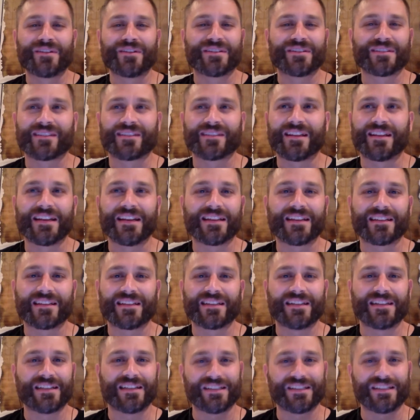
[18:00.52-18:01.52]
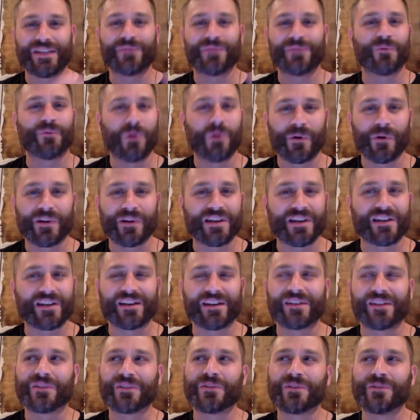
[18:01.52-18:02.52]
just like elite
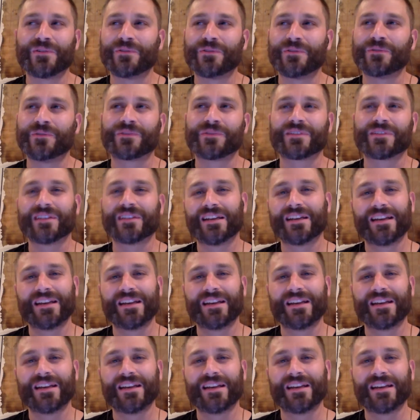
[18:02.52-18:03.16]
warrior who's